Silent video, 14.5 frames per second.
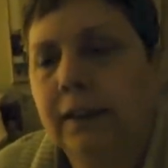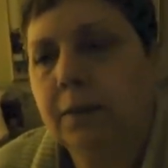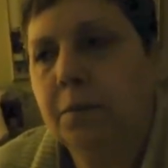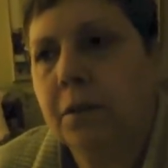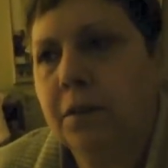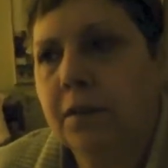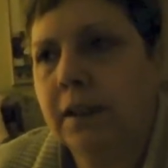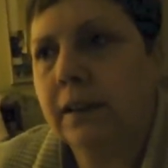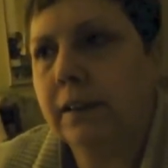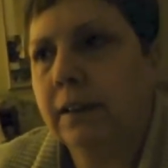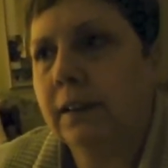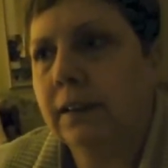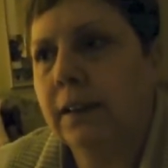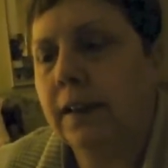The
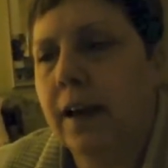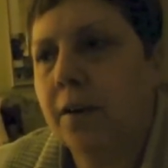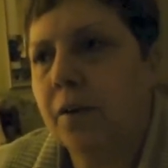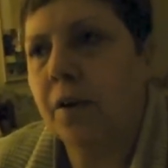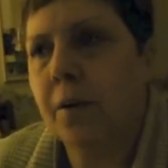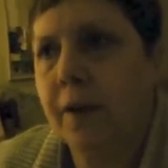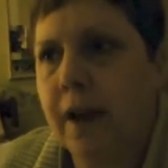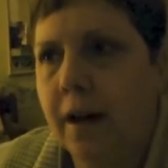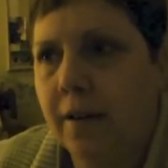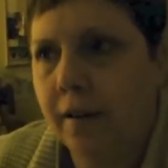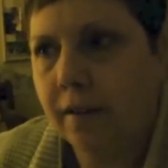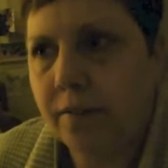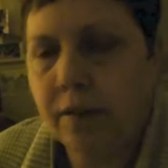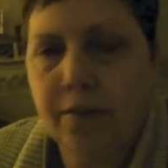protesters are now going
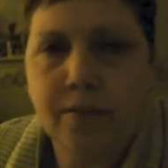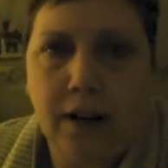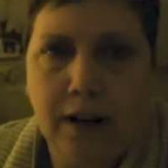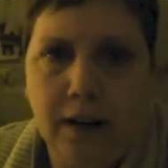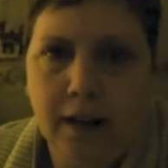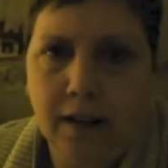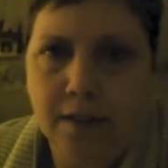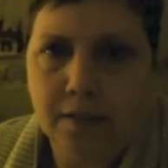out every Friday and